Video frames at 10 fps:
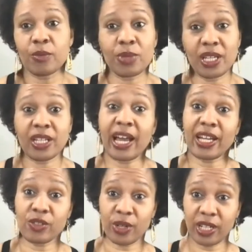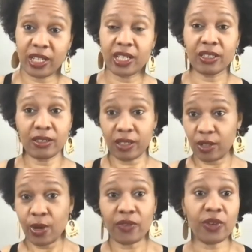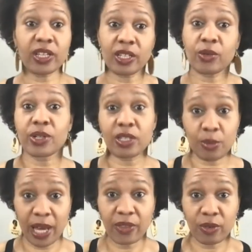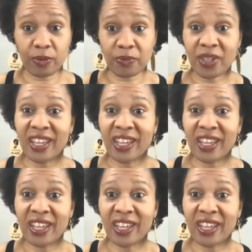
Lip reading: being hydrated and quite frankly, going to the bathroom.